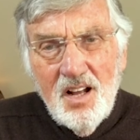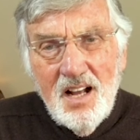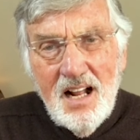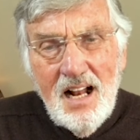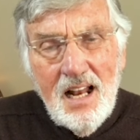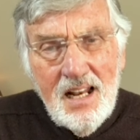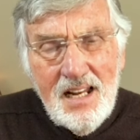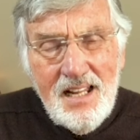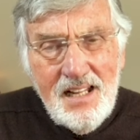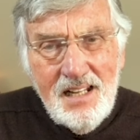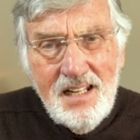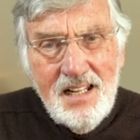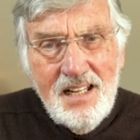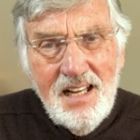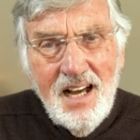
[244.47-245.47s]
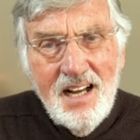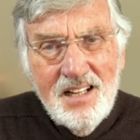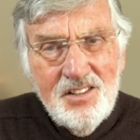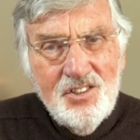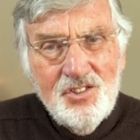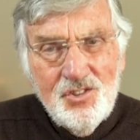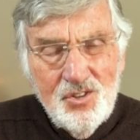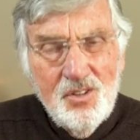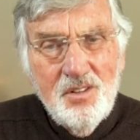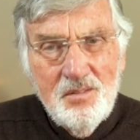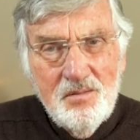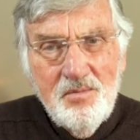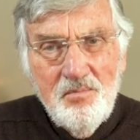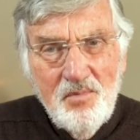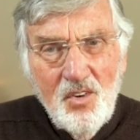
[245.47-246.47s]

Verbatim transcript: clearly understood,